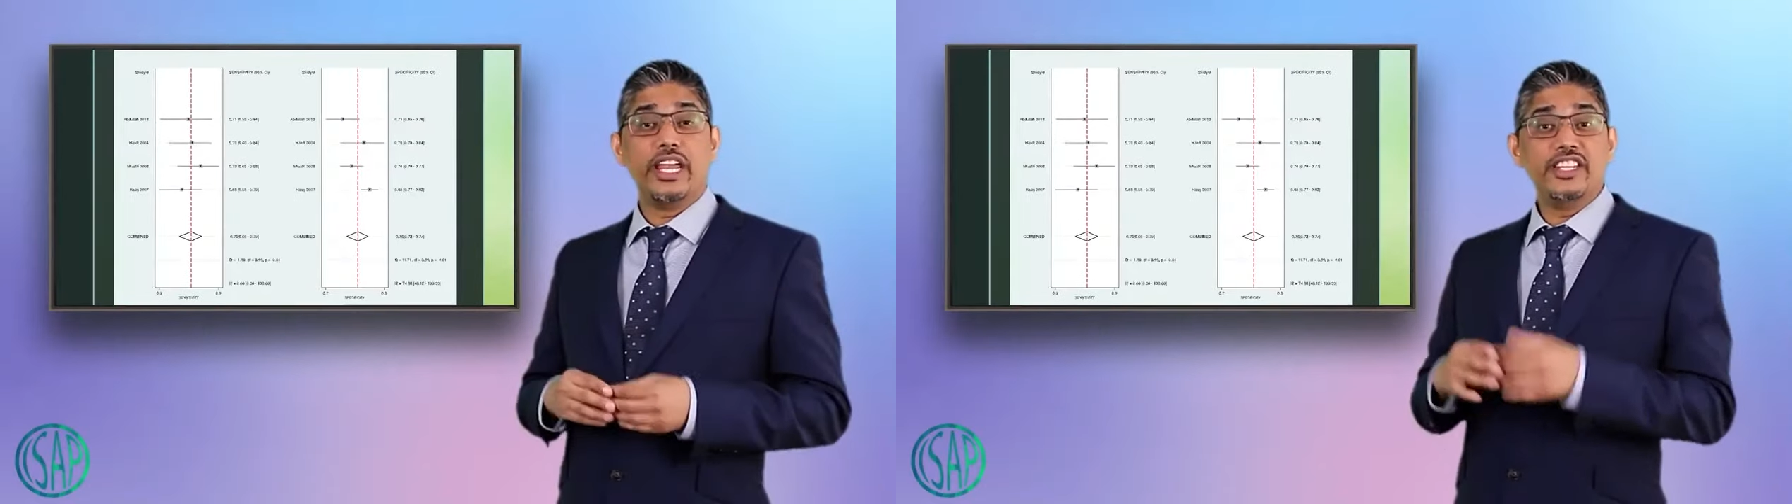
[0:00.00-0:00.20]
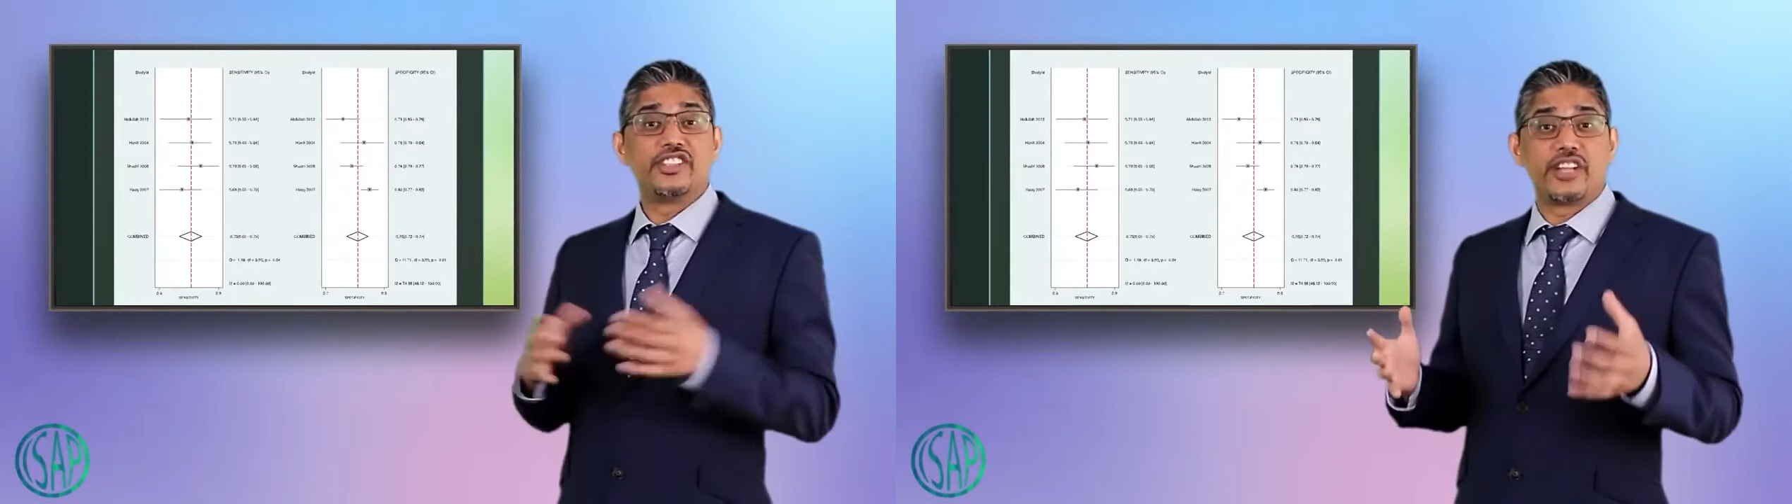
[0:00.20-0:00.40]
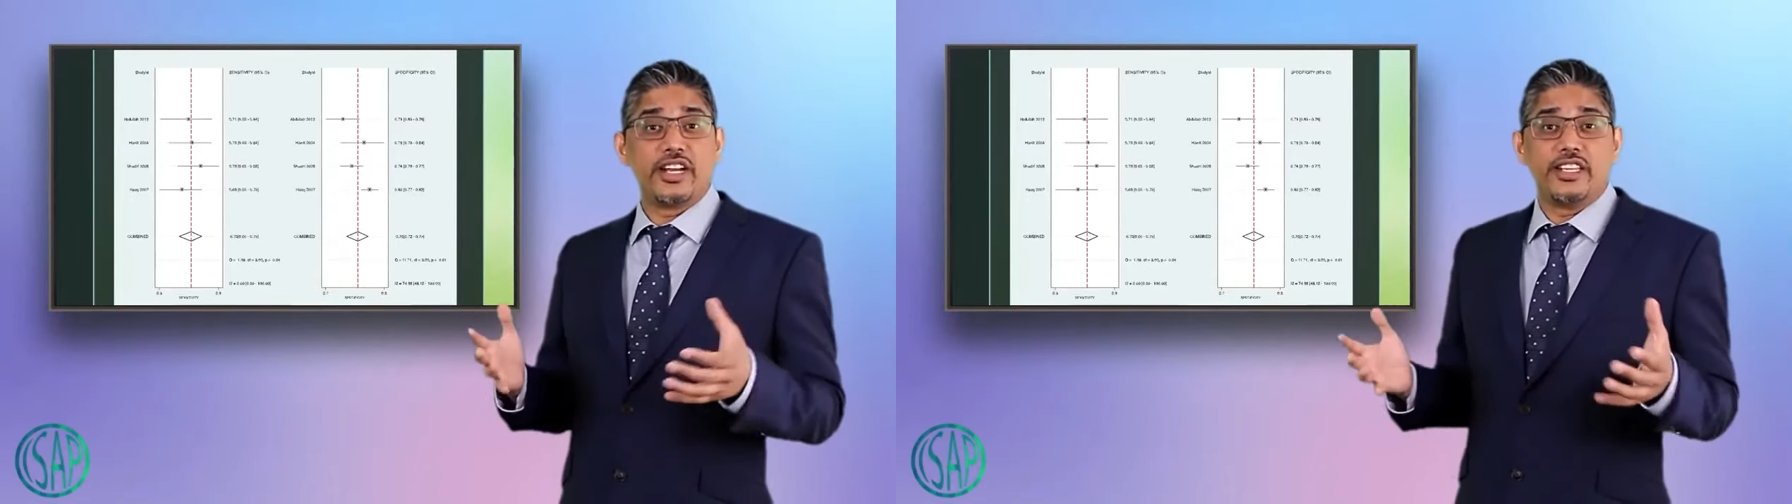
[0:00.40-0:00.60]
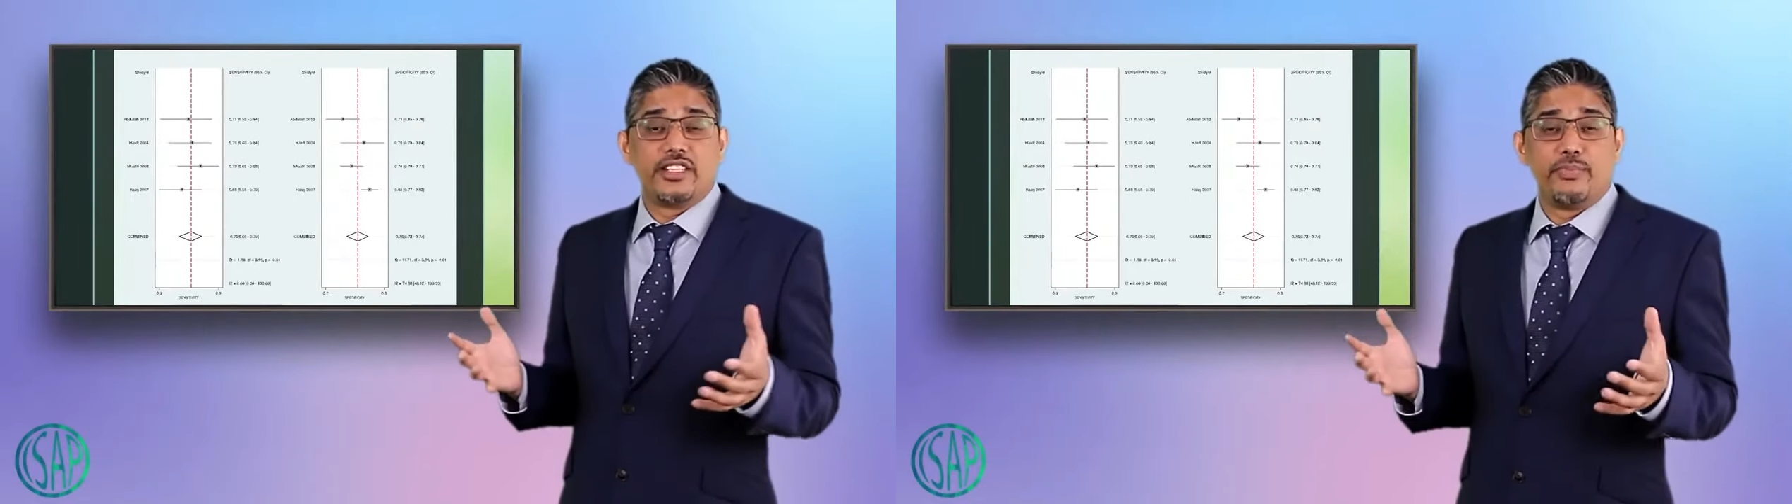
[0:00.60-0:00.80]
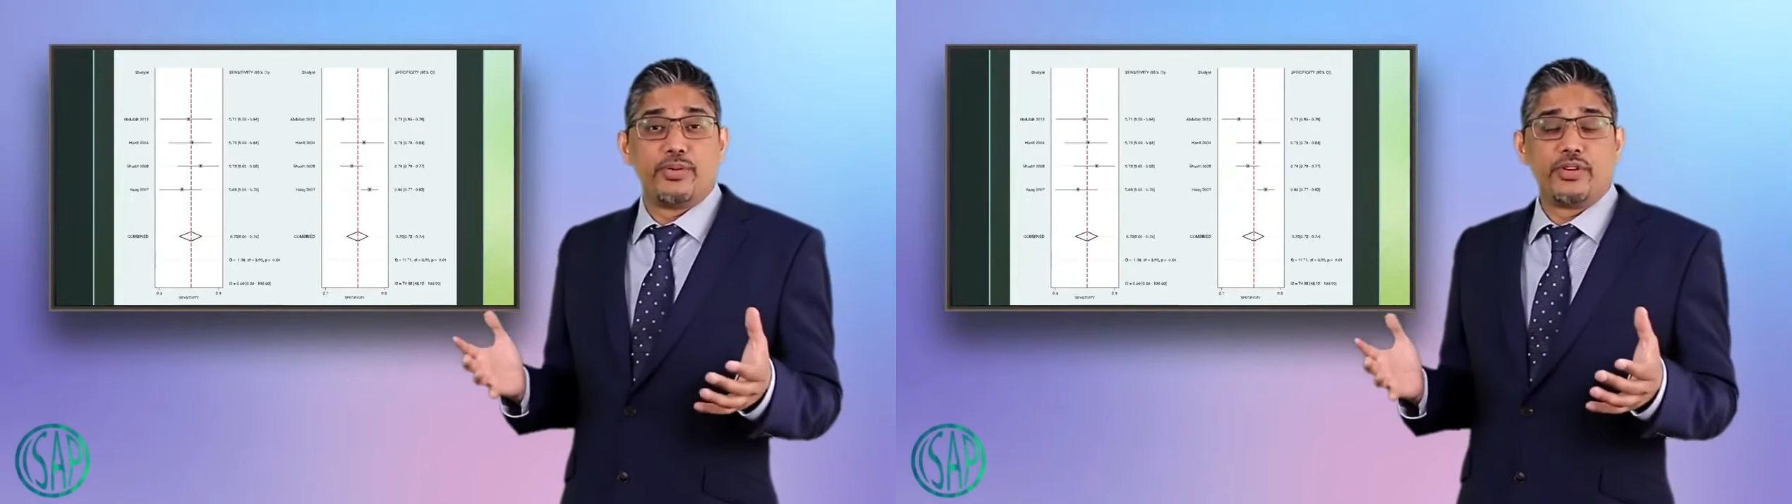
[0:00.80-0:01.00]
each study is
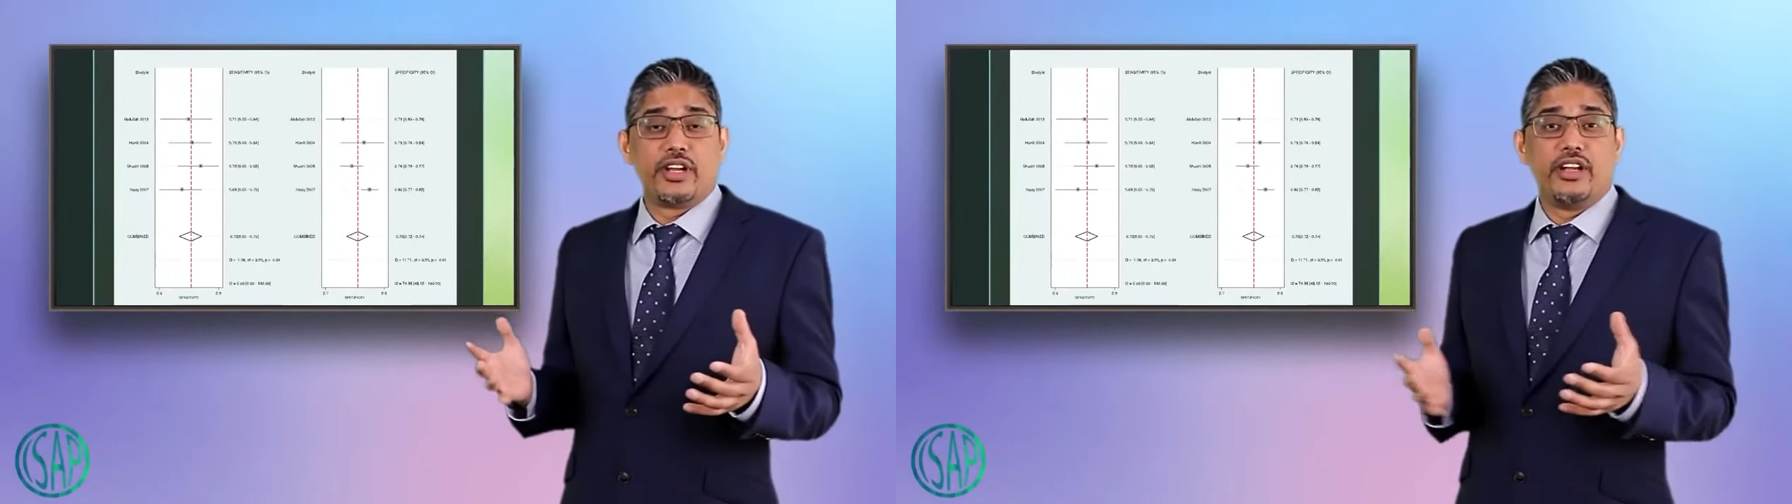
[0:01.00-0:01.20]
reporting